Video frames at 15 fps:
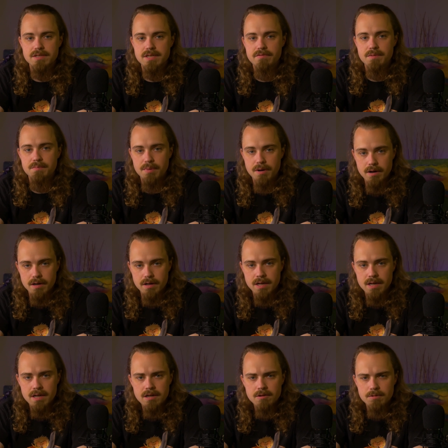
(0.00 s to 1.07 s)
7 Bard,
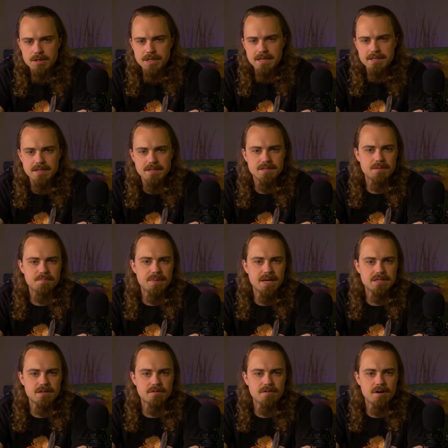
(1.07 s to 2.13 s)
which gets us the
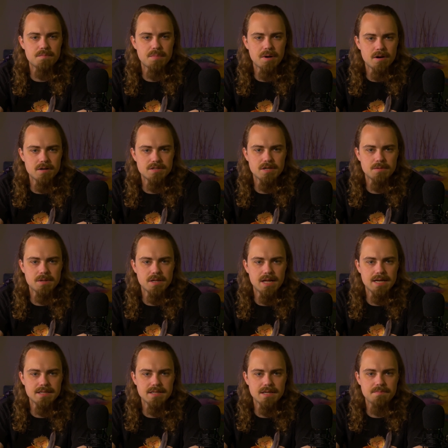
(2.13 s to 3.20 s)
best of our Bard
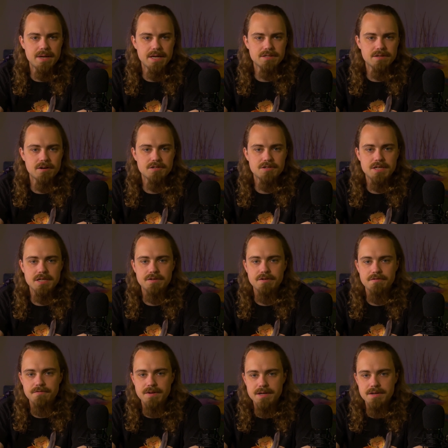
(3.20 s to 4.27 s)
subclass and makes our Steel
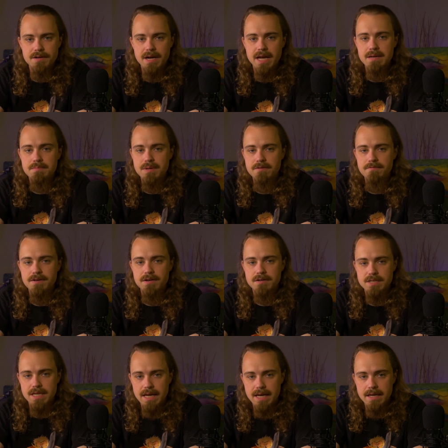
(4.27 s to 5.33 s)
Defender a beefier
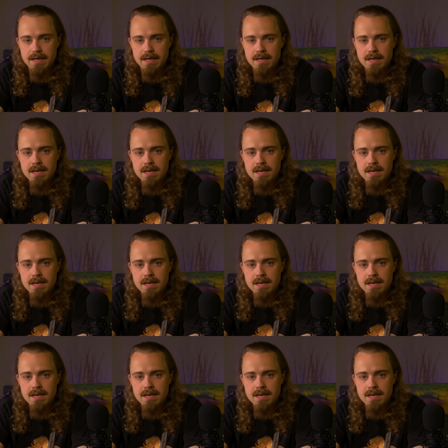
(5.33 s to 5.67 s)
tank.